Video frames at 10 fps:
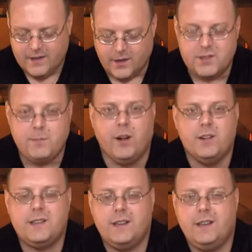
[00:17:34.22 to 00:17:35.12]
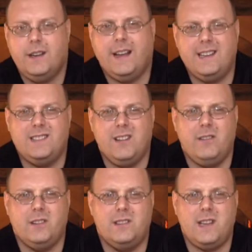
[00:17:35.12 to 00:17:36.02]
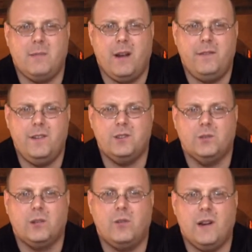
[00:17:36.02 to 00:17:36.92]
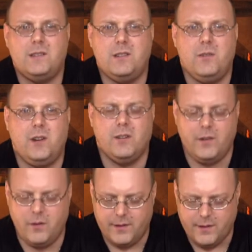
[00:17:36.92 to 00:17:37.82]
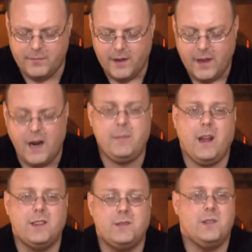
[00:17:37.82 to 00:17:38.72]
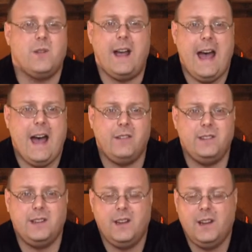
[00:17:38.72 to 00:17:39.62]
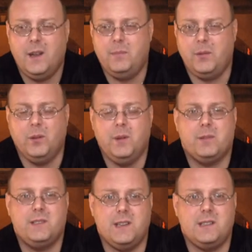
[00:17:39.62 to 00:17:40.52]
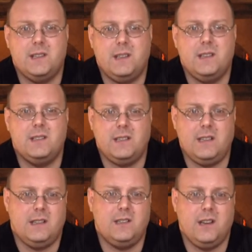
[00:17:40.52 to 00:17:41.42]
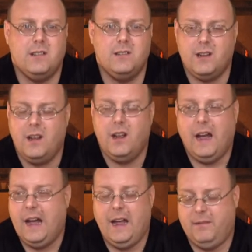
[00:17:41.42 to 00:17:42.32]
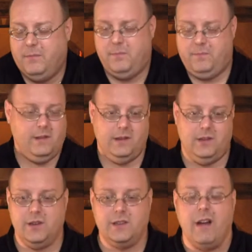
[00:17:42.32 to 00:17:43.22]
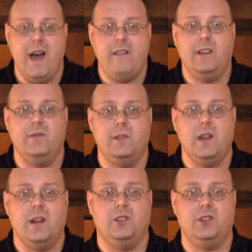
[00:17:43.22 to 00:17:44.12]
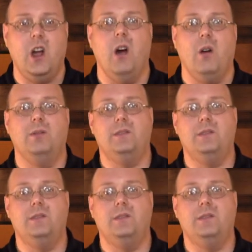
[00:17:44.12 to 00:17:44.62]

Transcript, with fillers: Go Spurs. I still haven't sent my official request to do an interview with him. And I'll be honest, the reason why I haven't been really persistent this this year is, as you can tell, I haven't even done a show.